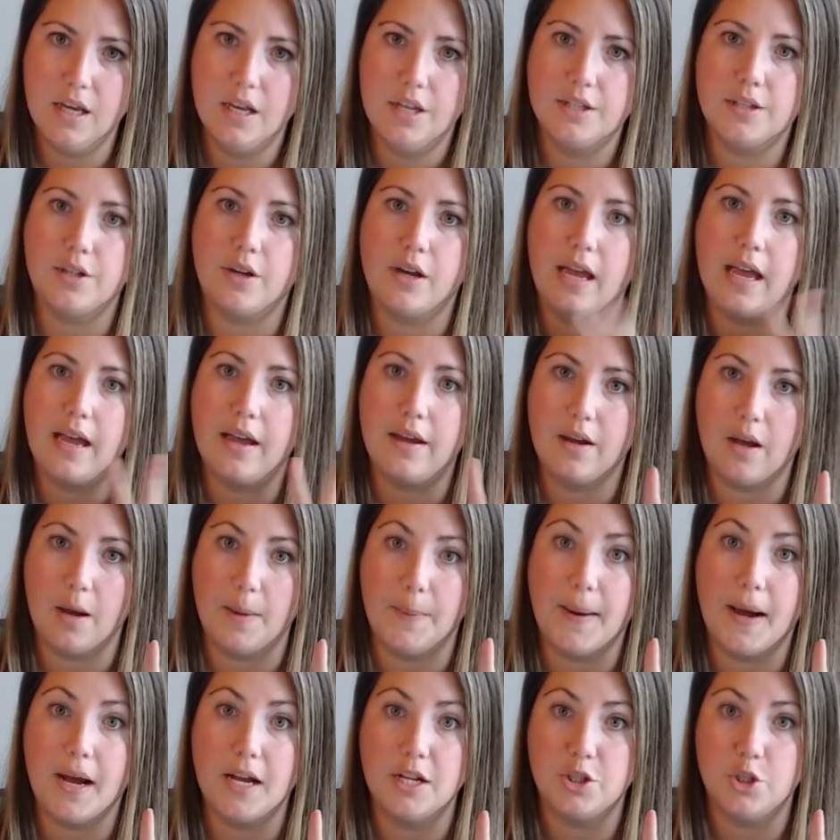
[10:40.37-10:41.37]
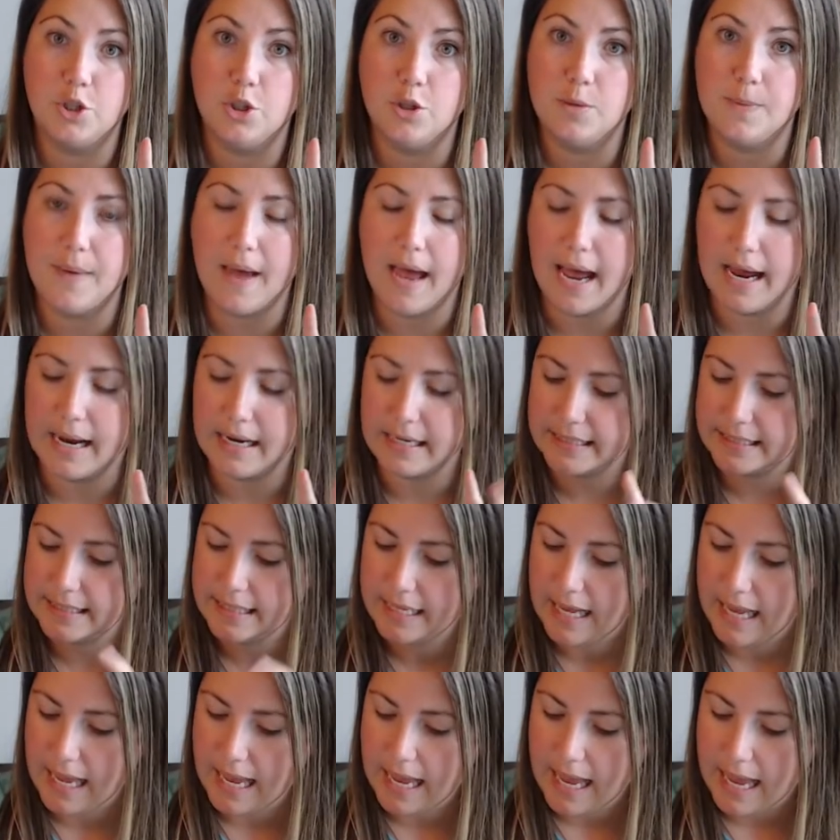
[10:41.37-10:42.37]
So I had I bought two bags,
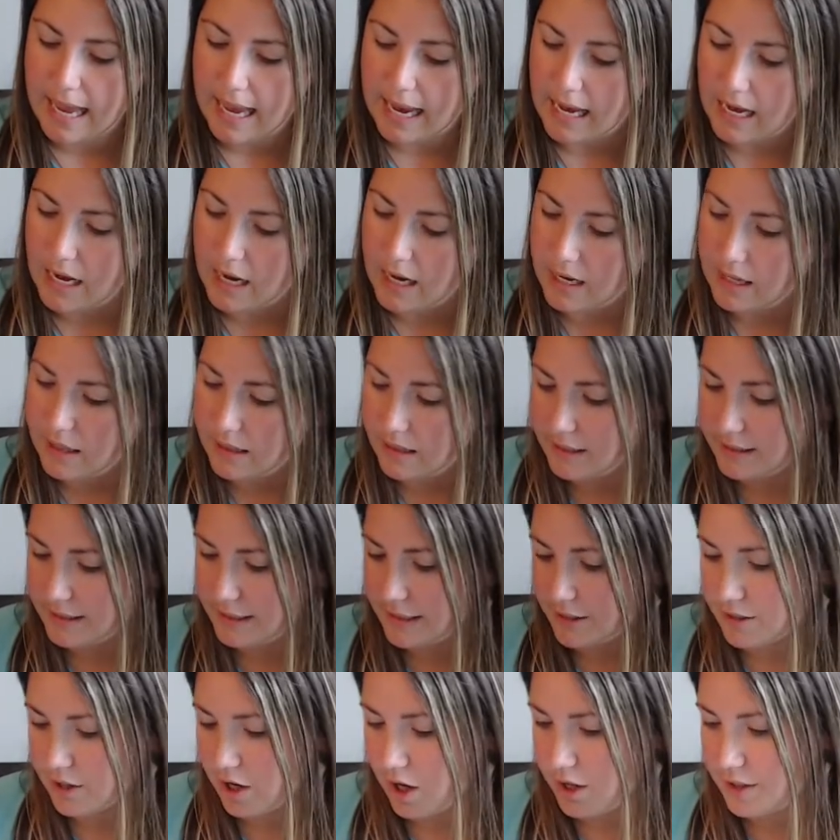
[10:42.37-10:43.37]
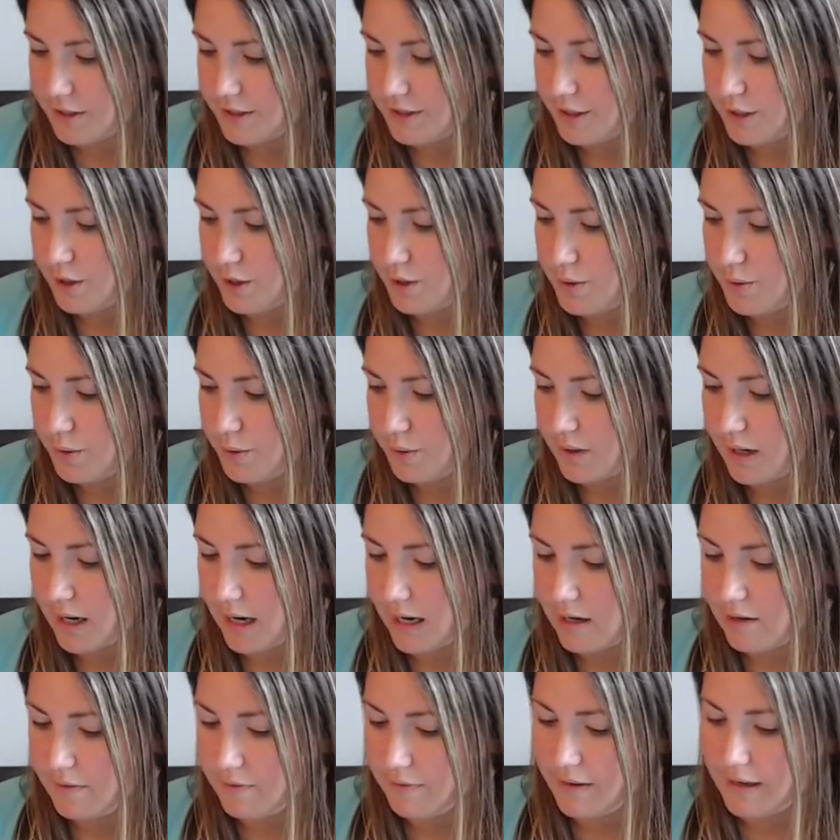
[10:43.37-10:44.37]
and this is also
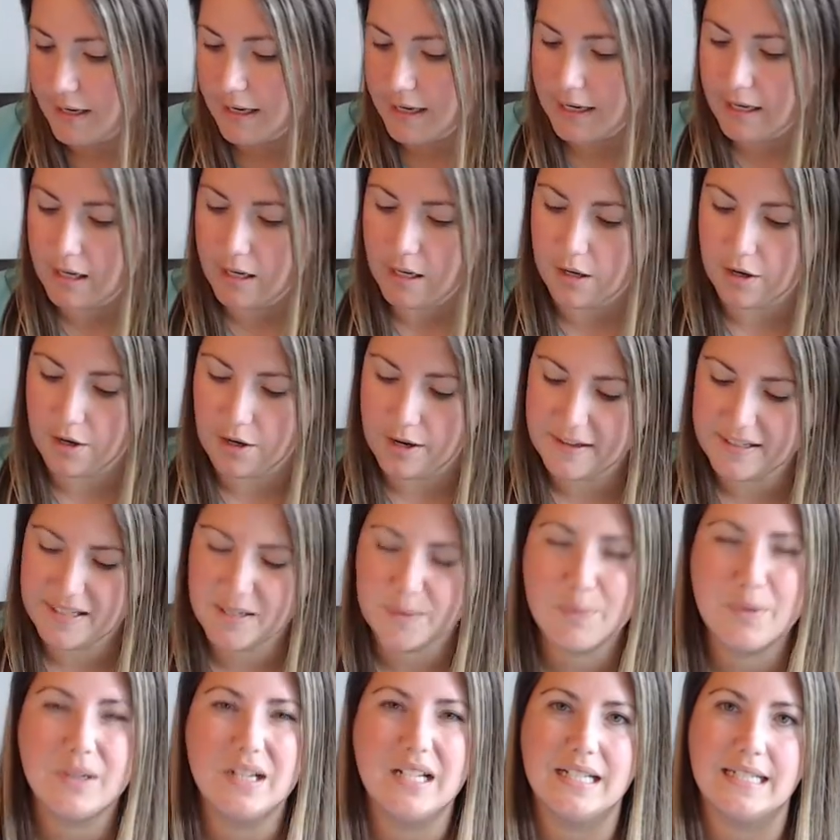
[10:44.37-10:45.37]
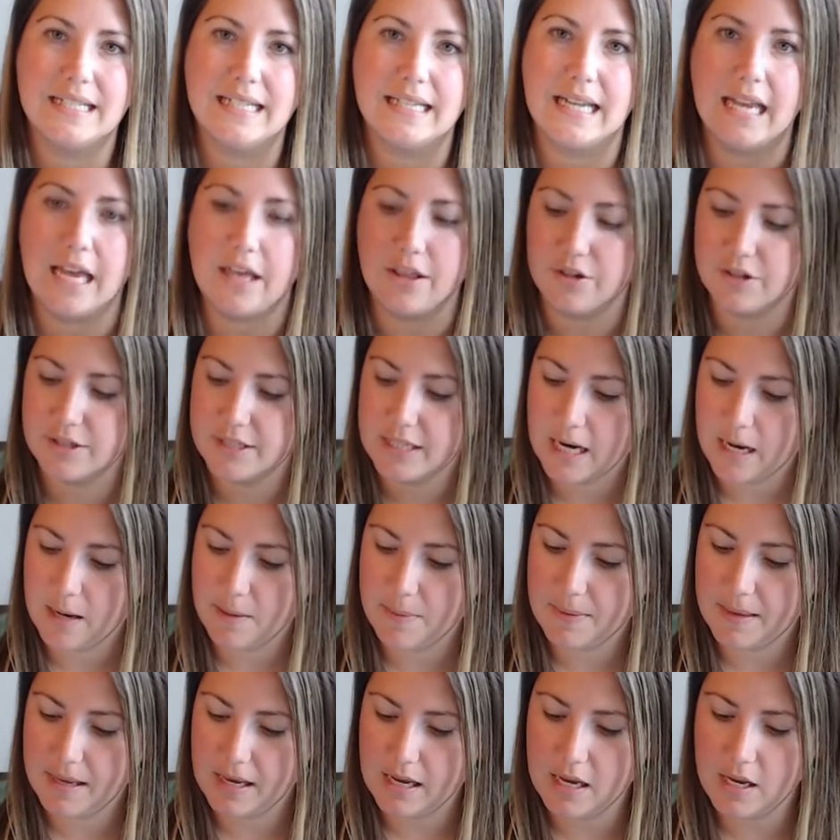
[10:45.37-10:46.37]
kind of like a you have to put it together
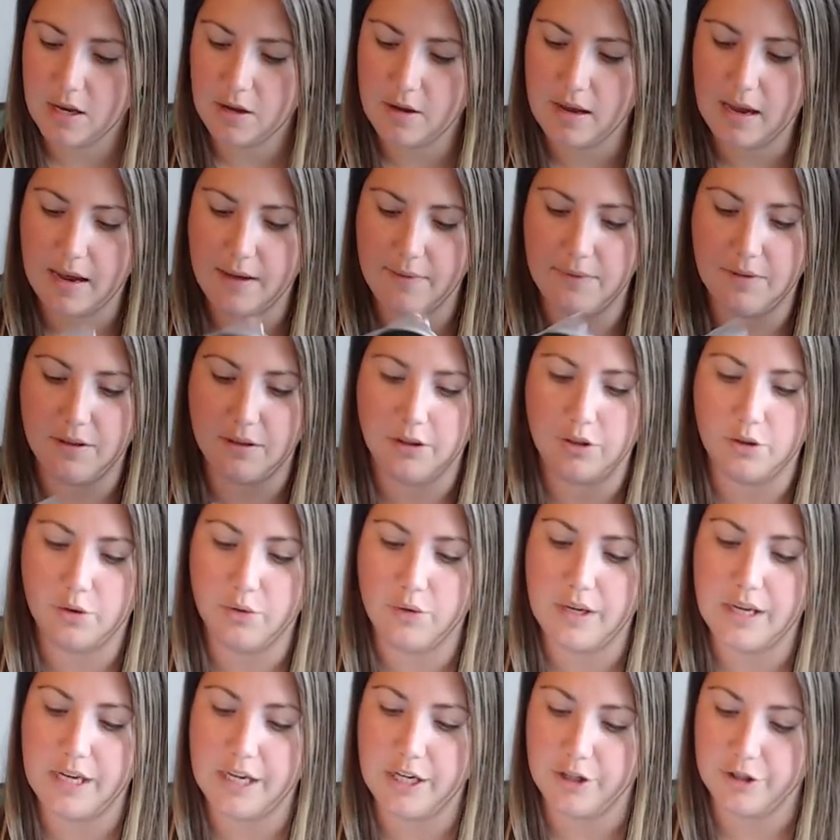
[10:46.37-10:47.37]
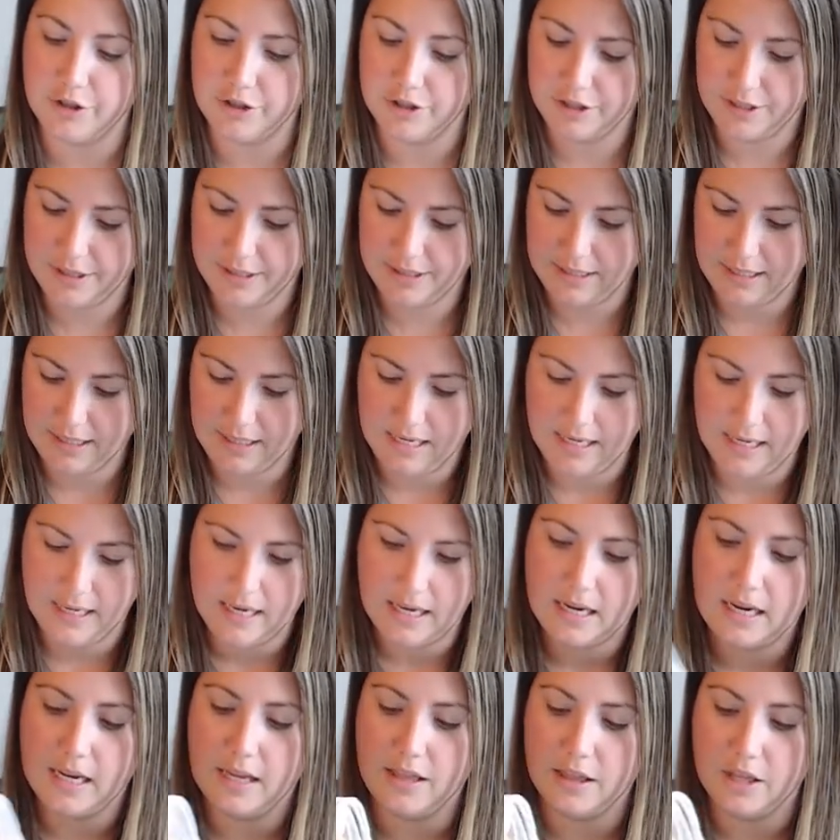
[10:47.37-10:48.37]
type thing. You have the little ears
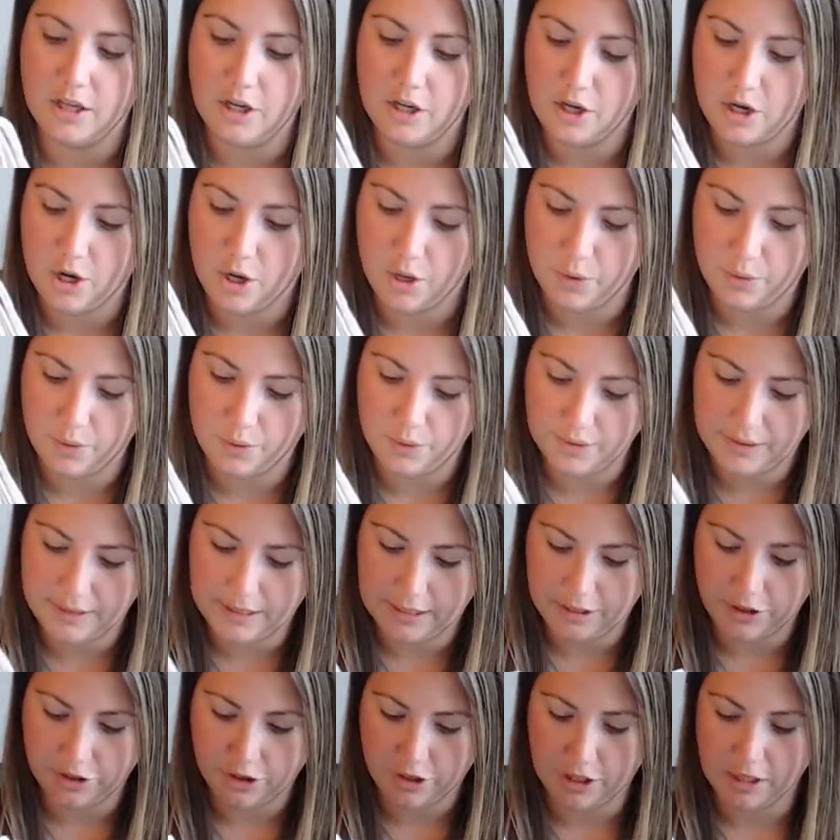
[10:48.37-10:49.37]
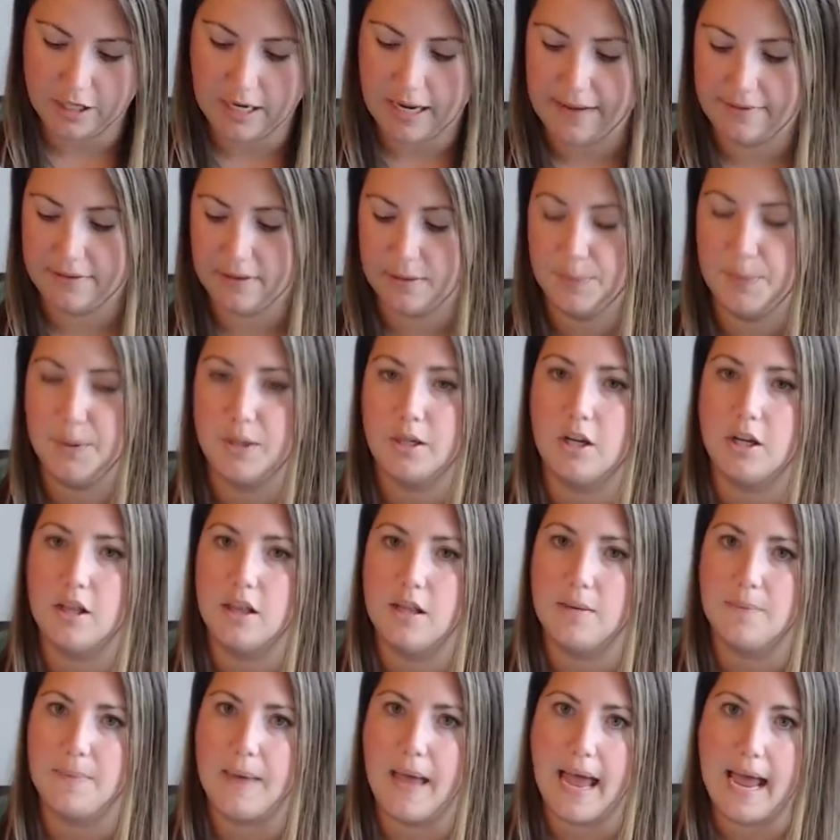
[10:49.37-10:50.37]
and the nose that you're gonna have to put on
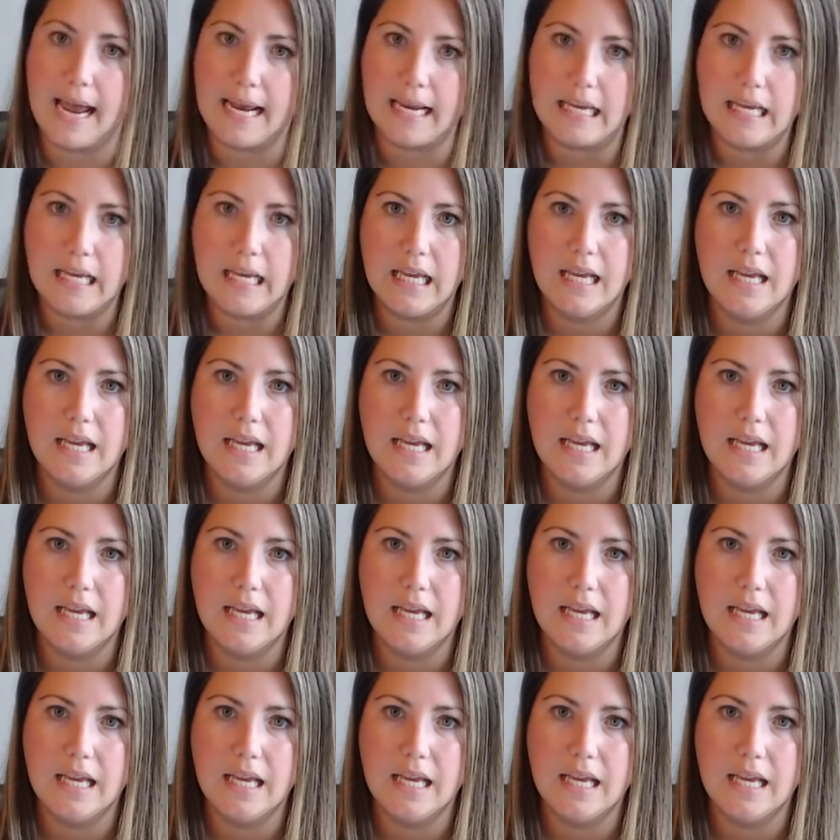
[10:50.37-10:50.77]
the bag.